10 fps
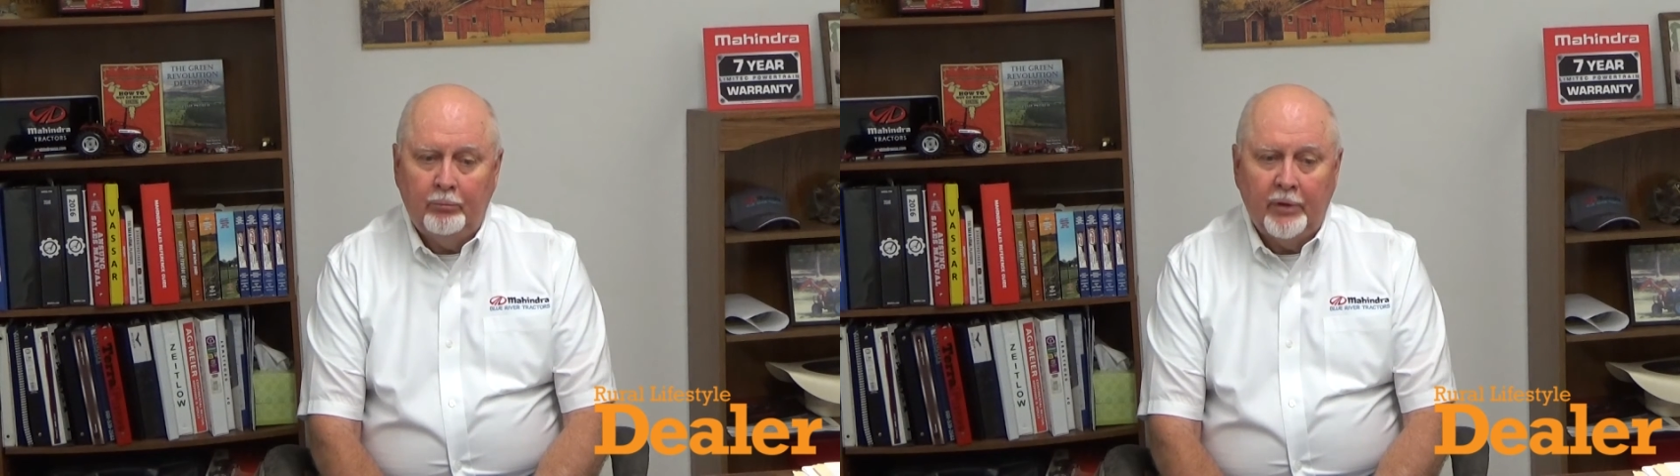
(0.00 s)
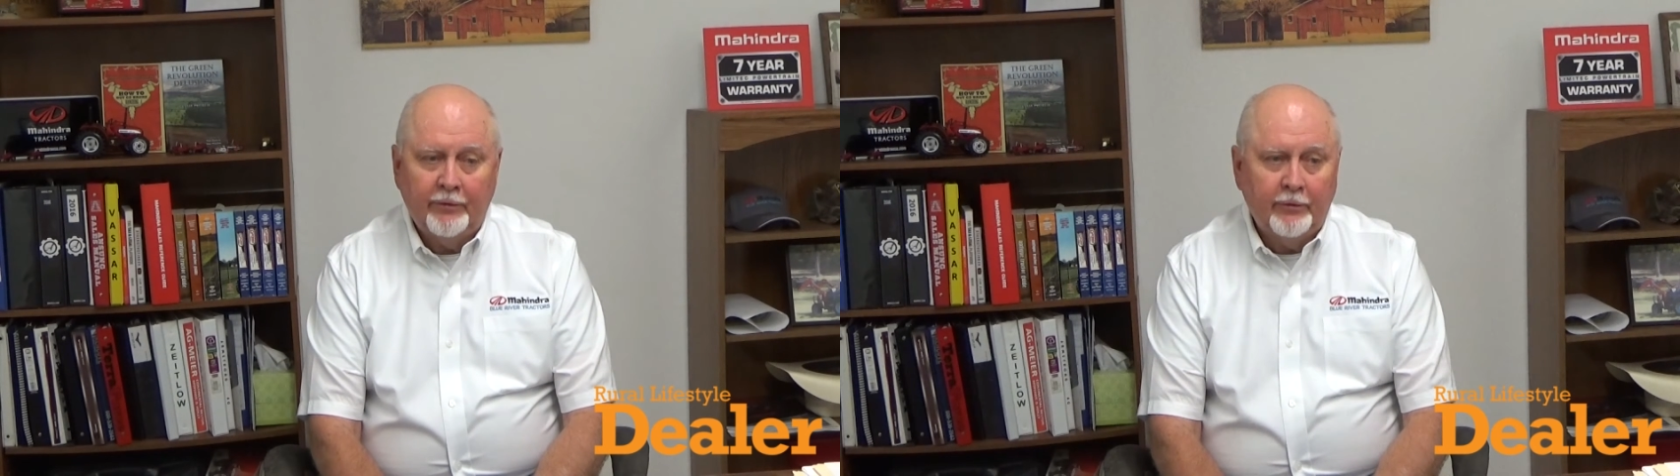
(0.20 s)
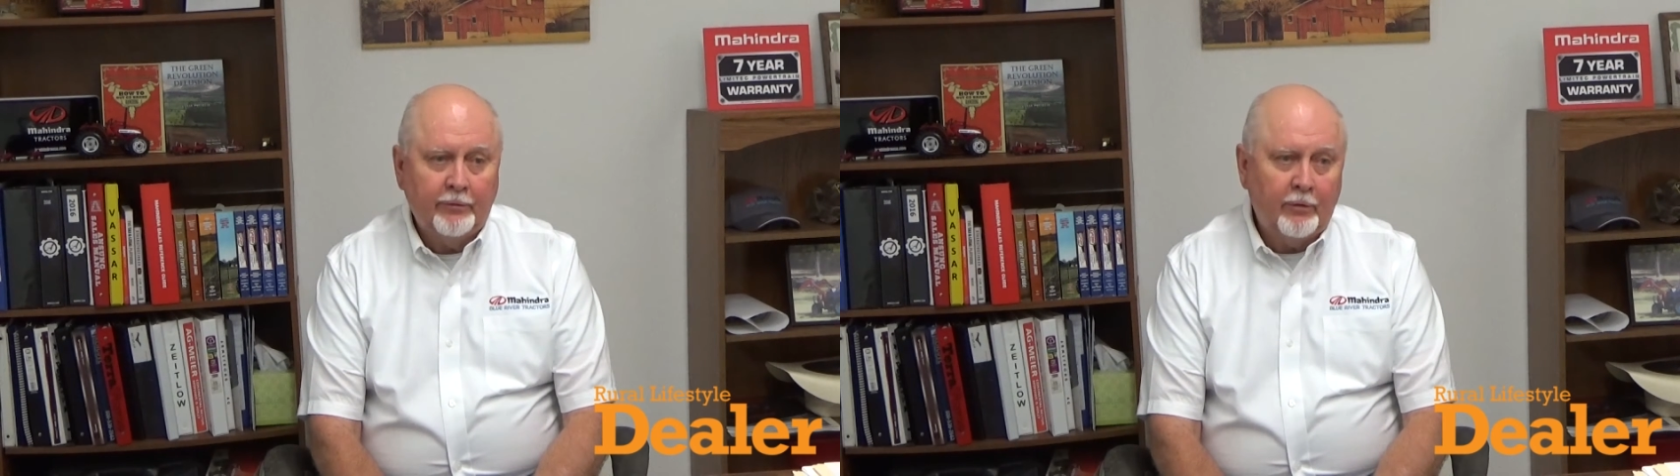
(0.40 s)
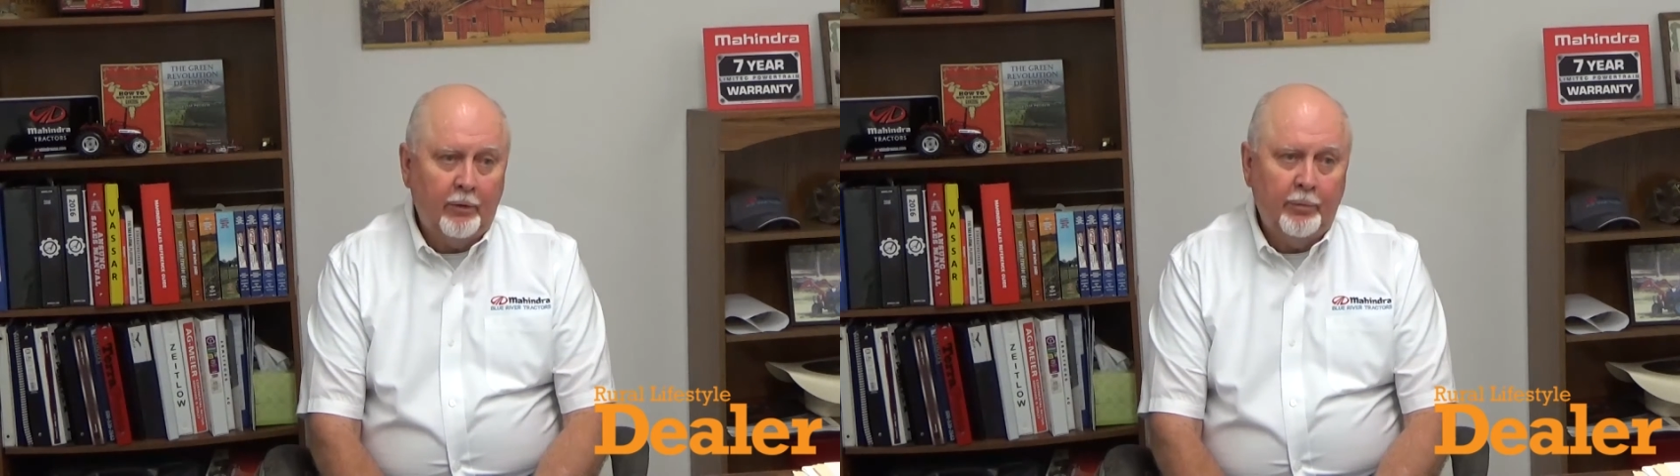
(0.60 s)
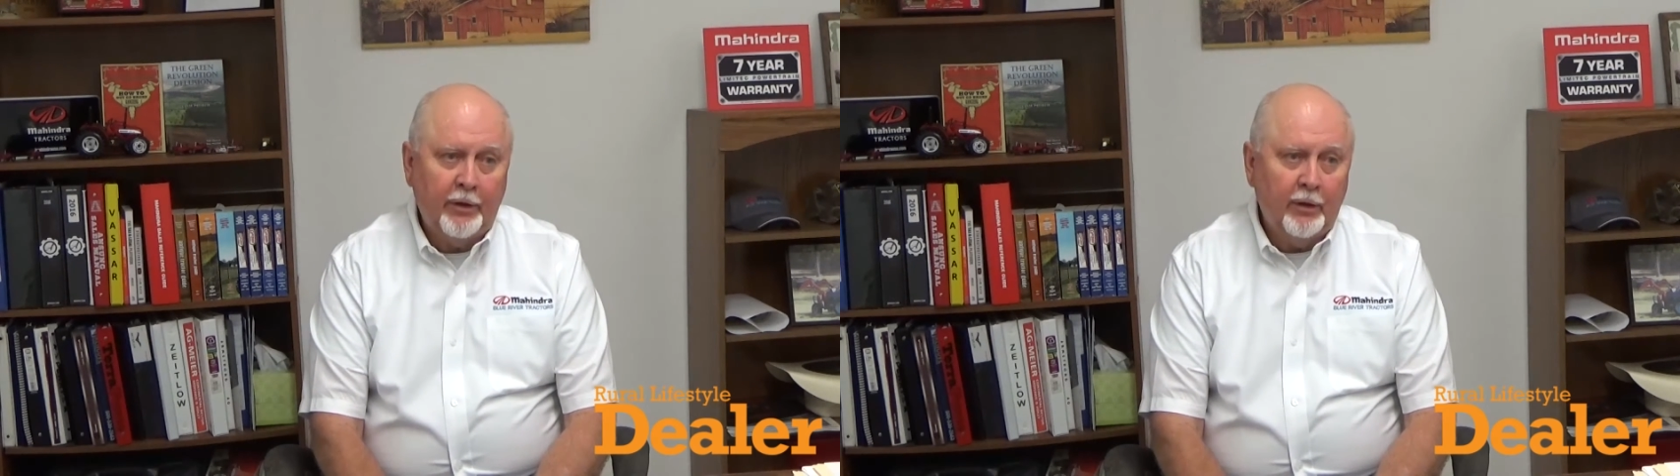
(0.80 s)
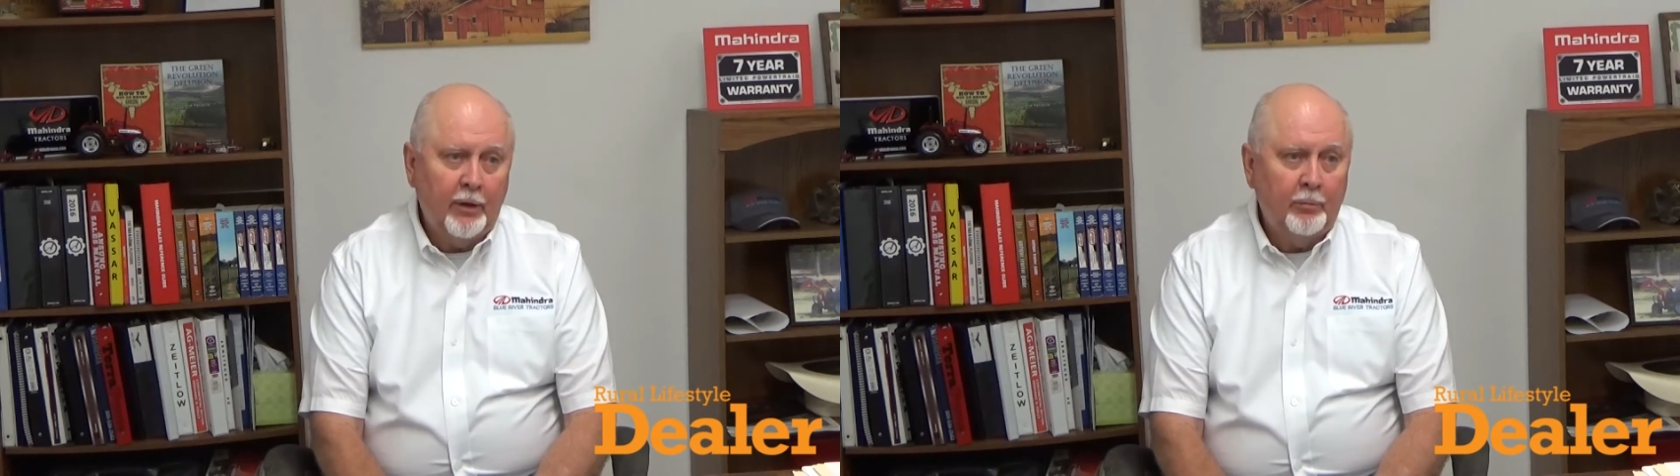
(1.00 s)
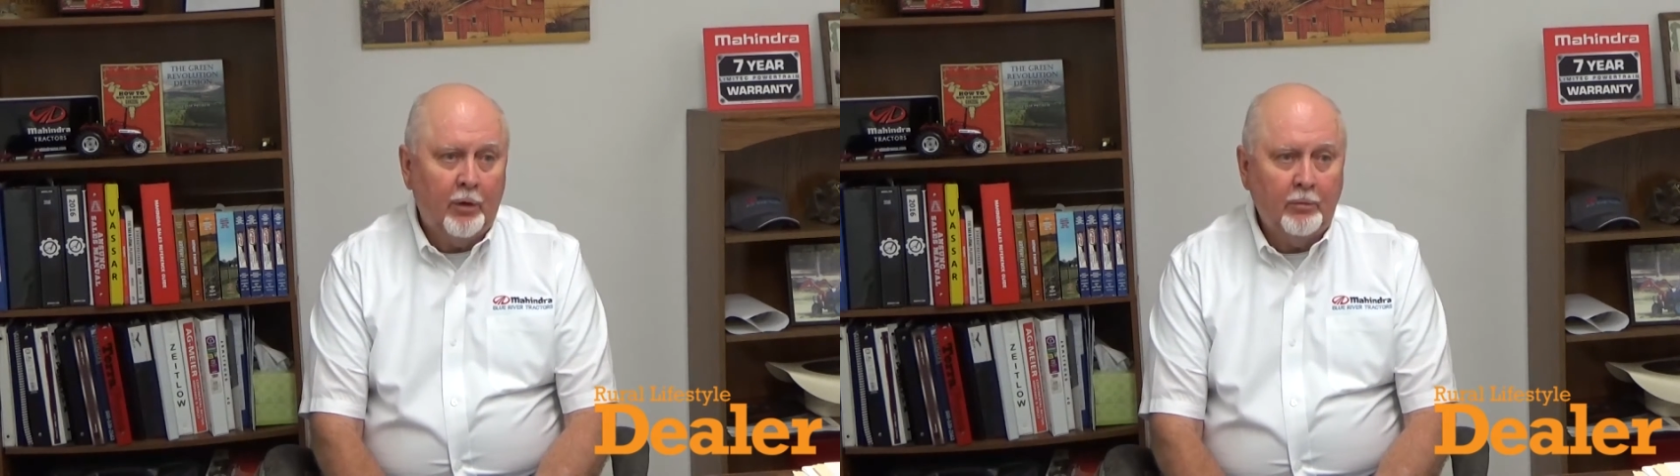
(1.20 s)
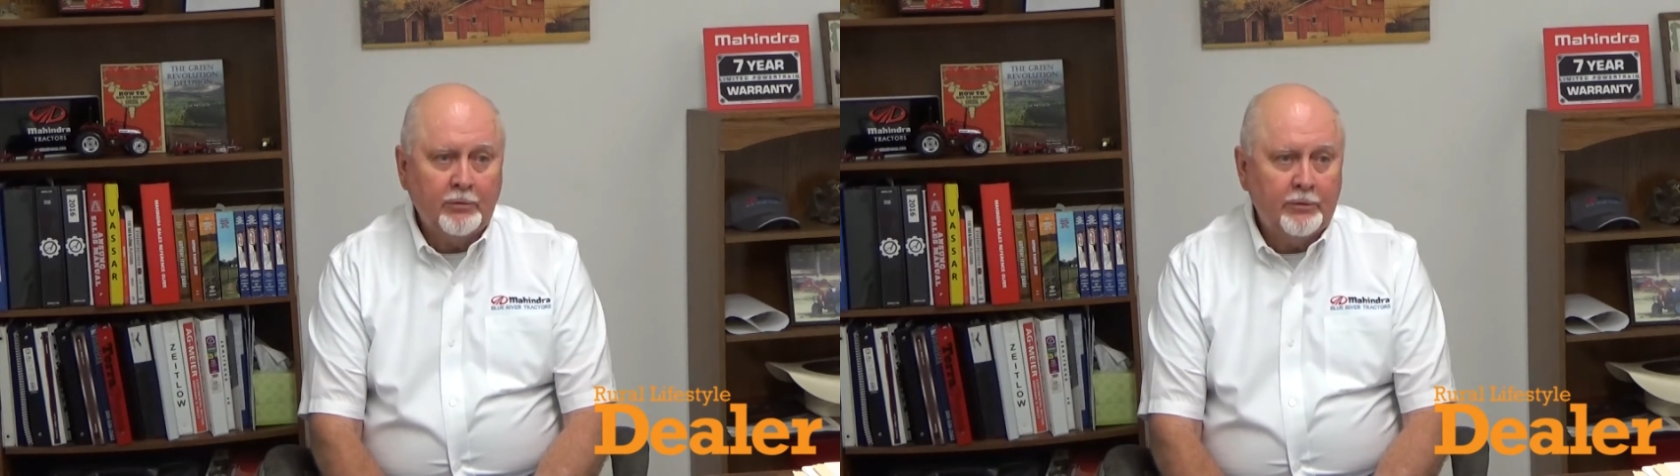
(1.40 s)
Business started picking up
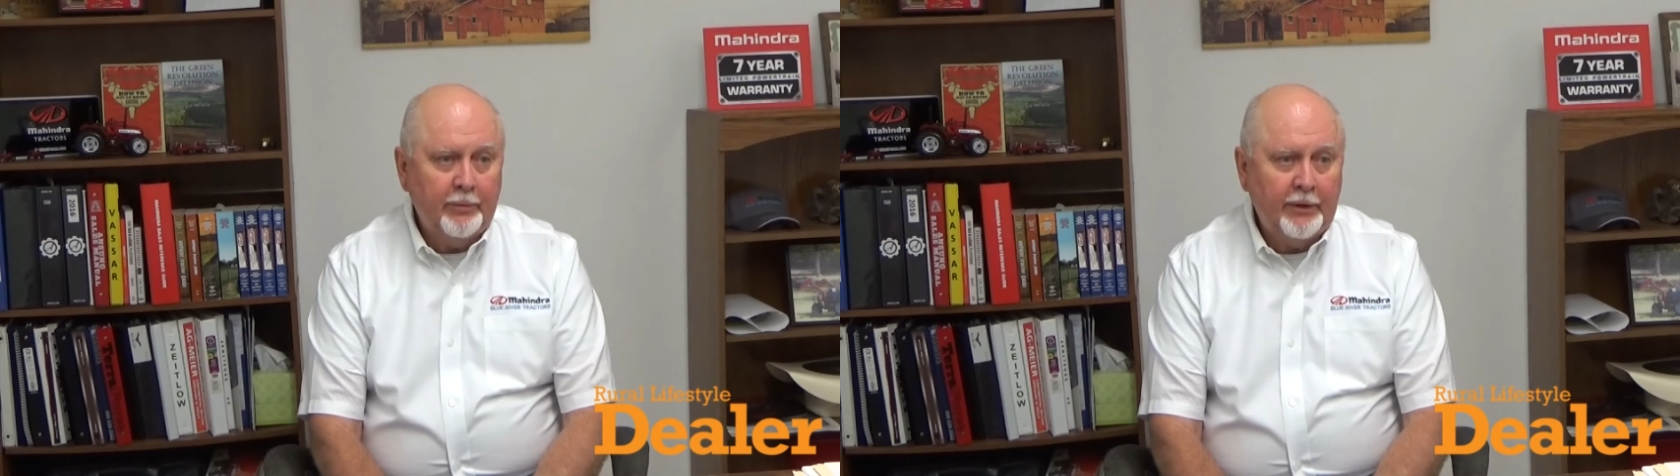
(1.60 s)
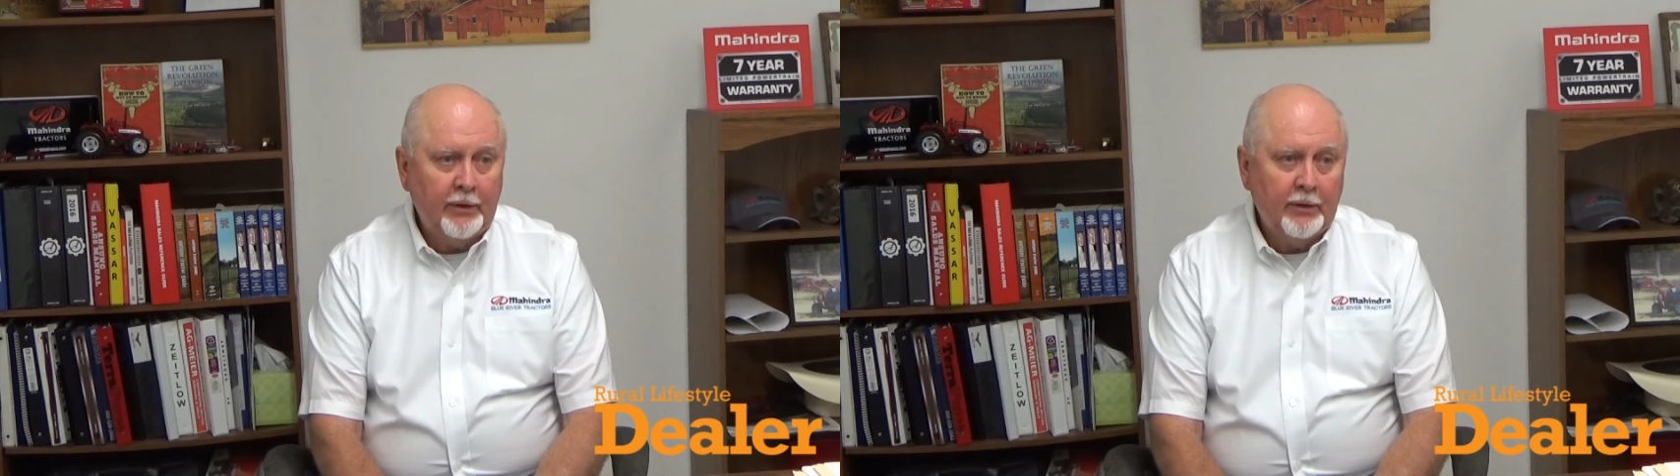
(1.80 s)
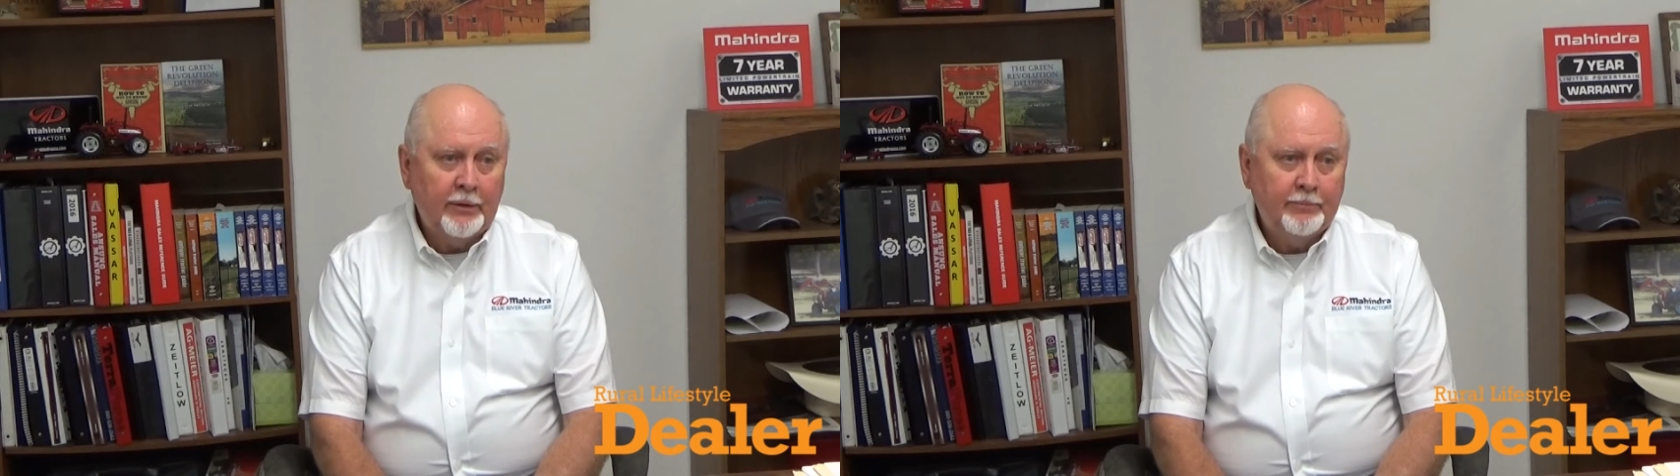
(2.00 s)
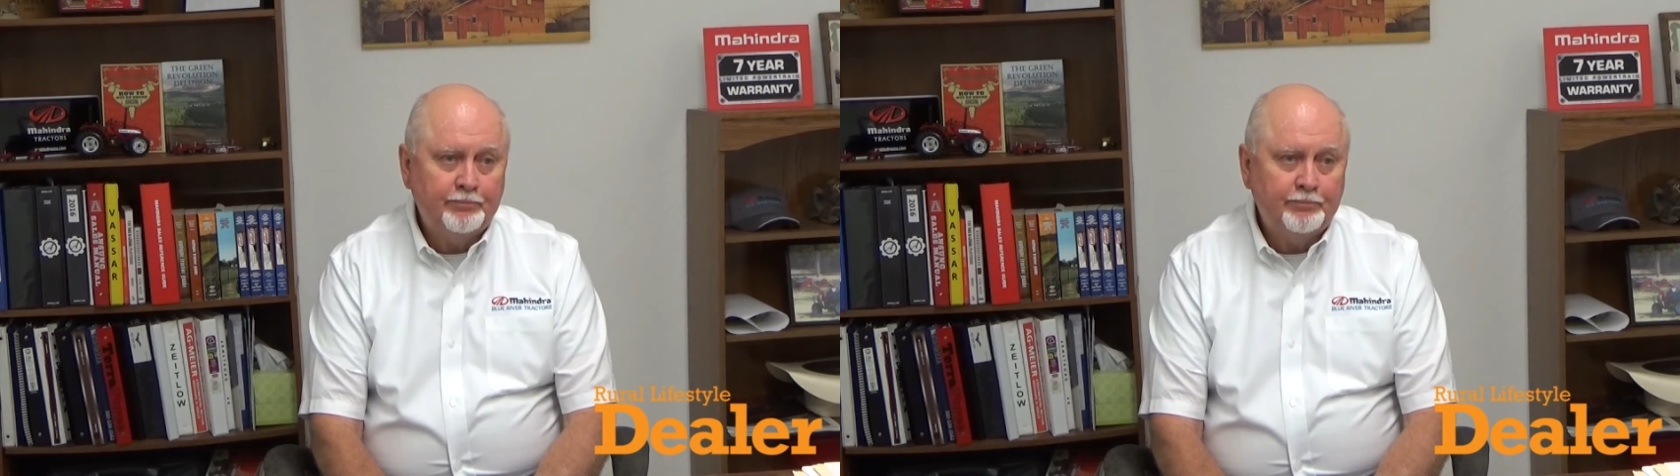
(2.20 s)
almost immediately.